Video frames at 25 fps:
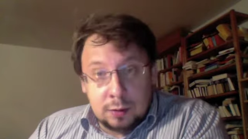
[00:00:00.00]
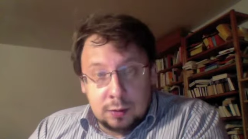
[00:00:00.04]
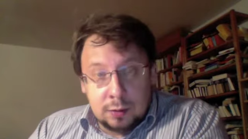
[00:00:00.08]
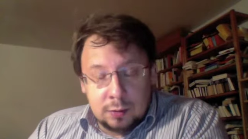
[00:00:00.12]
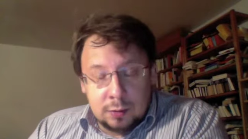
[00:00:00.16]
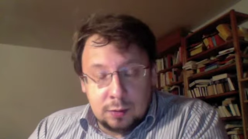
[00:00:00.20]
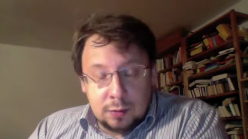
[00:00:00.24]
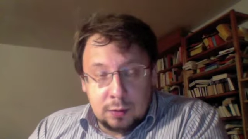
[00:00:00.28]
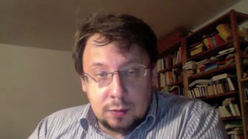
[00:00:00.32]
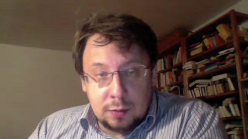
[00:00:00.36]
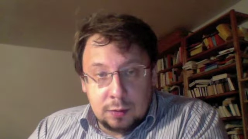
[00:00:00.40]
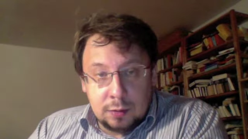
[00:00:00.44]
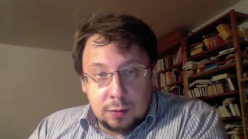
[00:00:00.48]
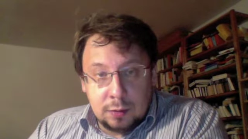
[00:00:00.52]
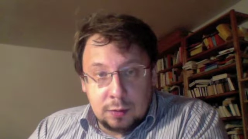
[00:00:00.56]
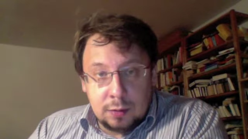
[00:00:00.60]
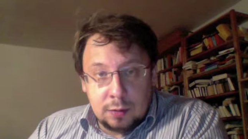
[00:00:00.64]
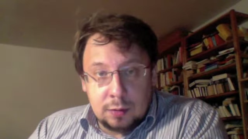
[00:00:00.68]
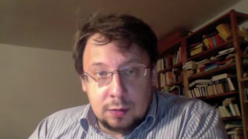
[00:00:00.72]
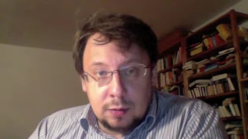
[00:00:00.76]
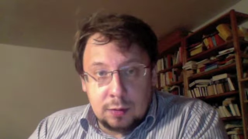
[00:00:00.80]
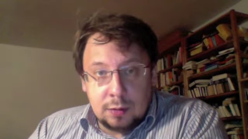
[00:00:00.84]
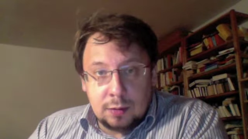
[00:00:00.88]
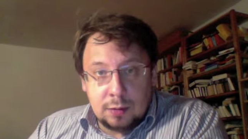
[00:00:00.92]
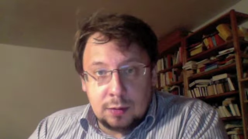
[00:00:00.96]

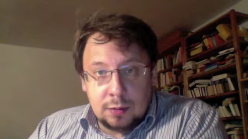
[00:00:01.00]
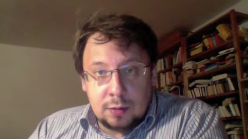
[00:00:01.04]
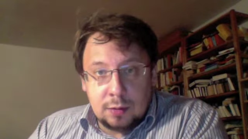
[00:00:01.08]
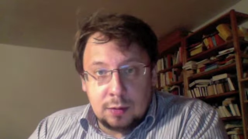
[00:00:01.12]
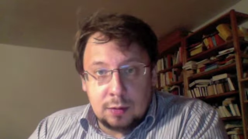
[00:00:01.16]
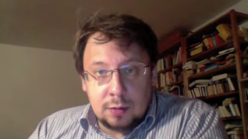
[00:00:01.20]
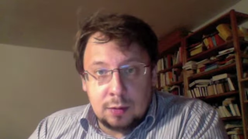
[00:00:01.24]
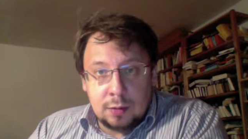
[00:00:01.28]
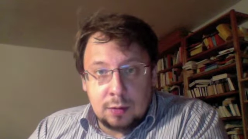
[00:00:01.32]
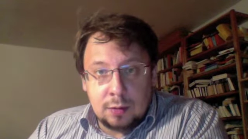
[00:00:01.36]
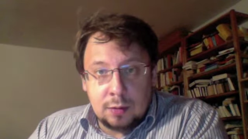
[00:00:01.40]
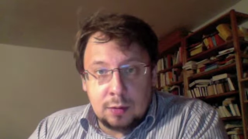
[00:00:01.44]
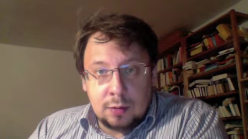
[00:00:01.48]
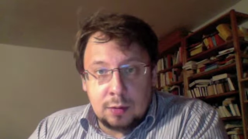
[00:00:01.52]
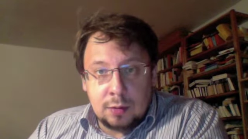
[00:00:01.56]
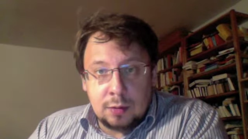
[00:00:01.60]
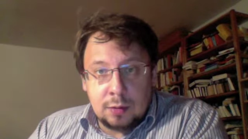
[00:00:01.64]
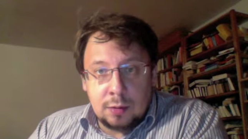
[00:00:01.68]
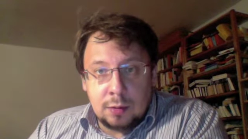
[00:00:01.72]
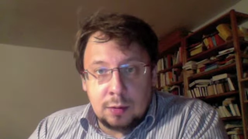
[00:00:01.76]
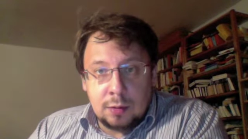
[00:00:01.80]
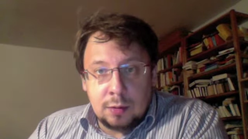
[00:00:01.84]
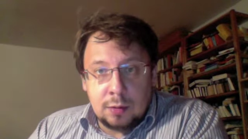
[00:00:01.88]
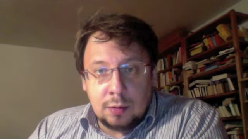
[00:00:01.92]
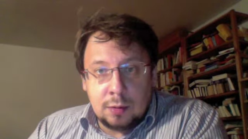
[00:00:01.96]

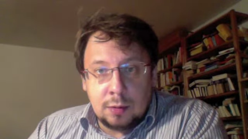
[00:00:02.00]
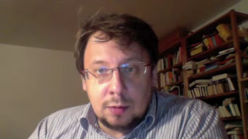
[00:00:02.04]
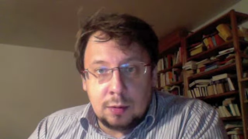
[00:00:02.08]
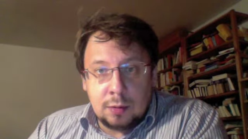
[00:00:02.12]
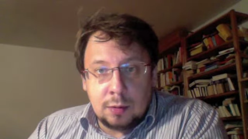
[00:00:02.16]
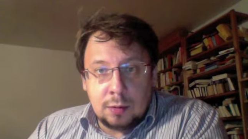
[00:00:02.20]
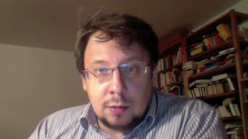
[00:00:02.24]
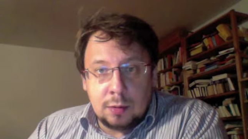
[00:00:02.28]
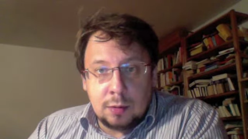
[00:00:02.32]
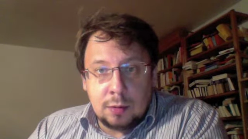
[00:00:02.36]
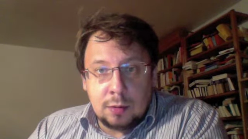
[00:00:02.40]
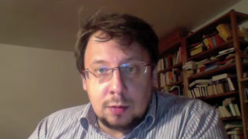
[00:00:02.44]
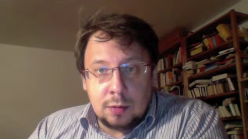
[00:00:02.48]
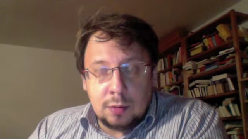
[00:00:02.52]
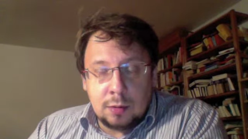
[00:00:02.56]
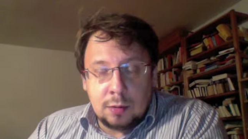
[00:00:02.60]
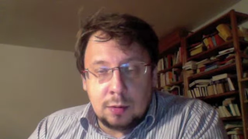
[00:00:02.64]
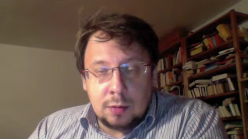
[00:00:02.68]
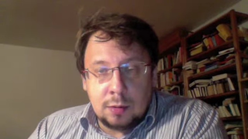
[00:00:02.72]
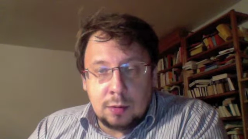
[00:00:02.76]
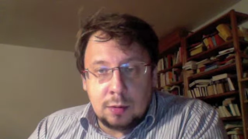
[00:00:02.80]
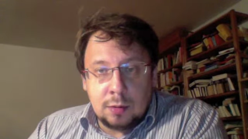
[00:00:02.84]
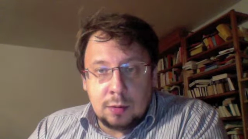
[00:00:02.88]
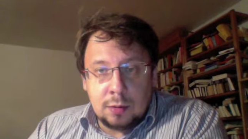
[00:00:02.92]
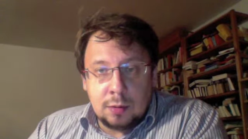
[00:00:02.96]

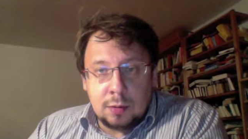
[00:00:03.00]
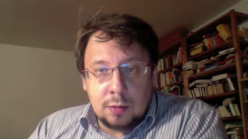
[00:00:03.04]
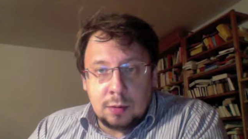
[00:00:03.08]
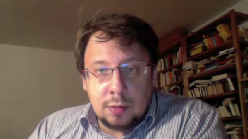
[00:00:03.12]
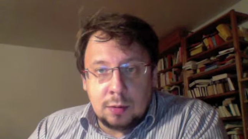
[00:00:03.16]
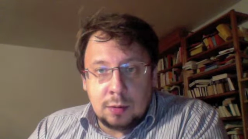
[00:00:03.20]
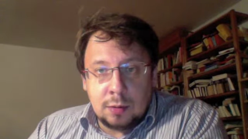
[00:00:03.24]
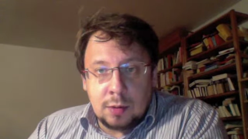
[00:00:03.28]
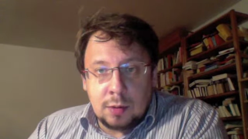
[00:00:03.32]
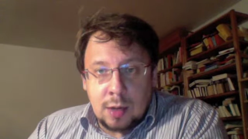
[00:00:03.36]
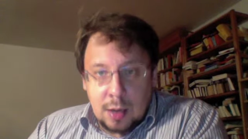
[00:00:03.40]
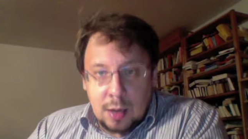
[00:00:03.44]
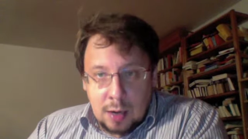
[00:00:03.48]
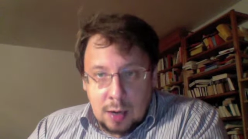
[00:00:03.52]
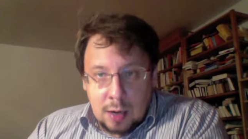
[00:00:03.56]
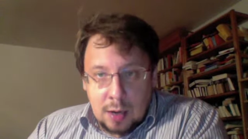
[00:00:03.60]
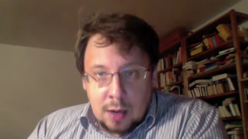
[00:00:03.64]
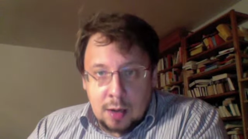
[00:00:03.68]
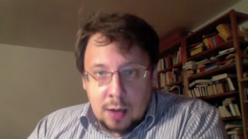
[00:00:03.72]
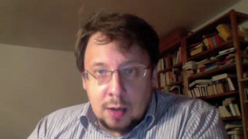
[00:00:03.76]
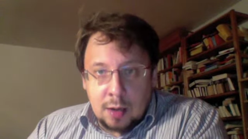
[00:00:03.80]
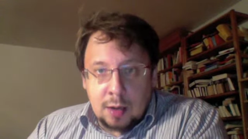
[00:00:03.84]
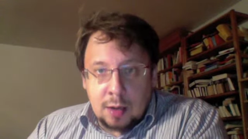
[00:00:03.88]
(silence)